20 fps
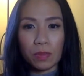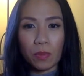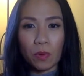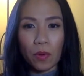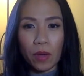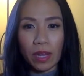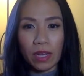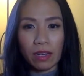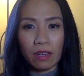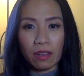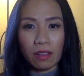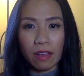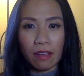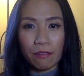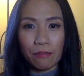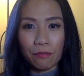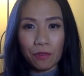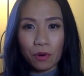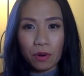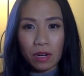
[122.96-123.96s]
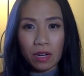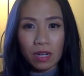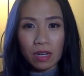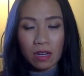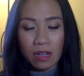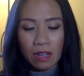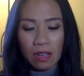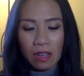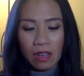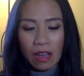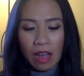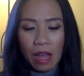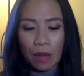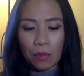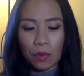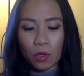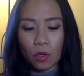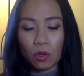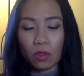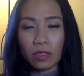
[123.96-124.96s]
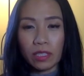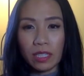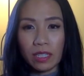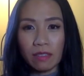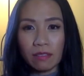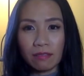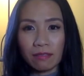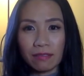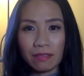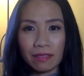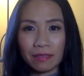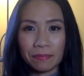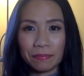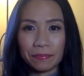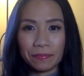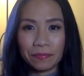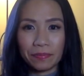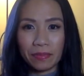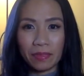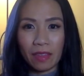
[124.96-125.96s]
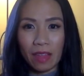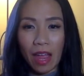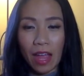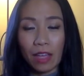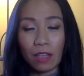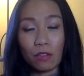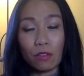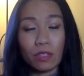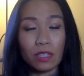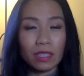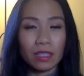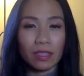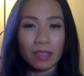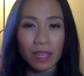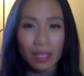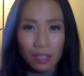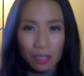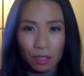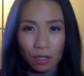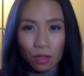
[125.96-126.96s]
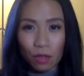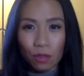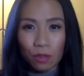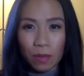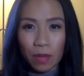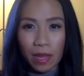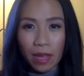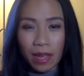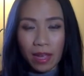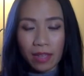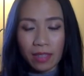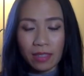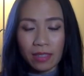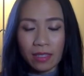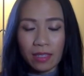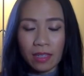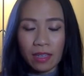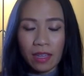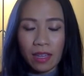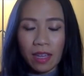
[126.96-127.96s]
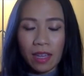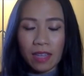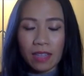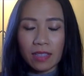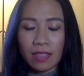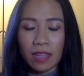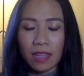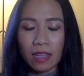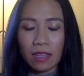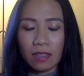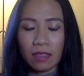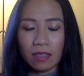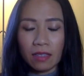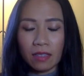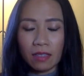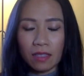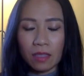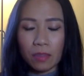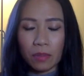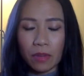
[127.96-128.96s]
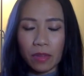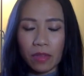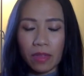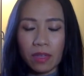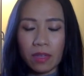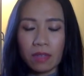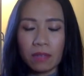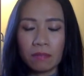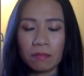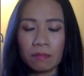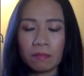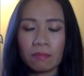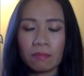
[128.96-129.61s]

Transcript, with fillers: point LI4, I would hold it. I usually like to close my eyes and take a deep breath in